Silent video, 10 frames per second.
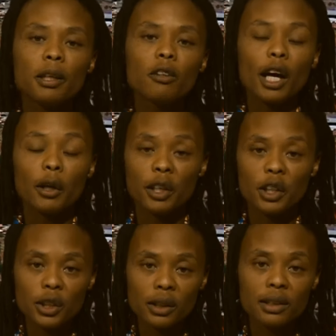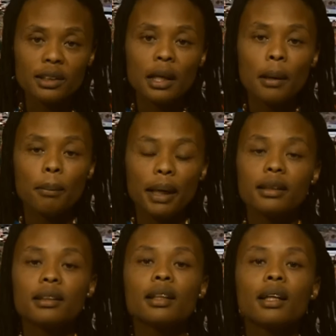female variations
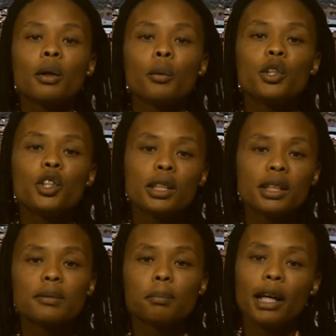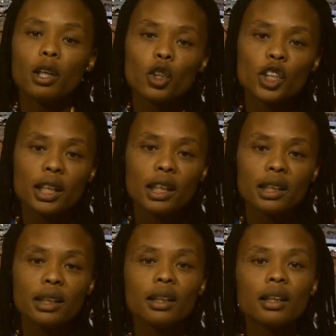but which is
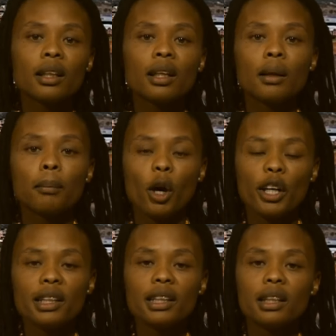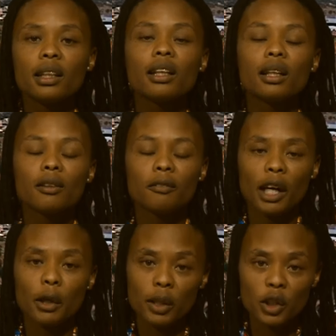biologically bodily
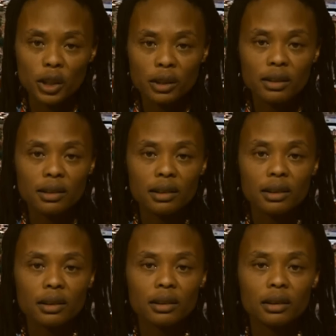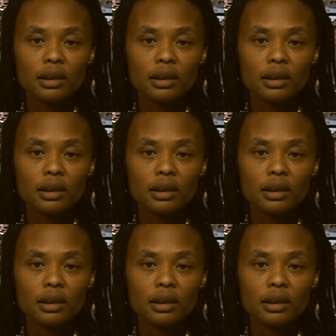variations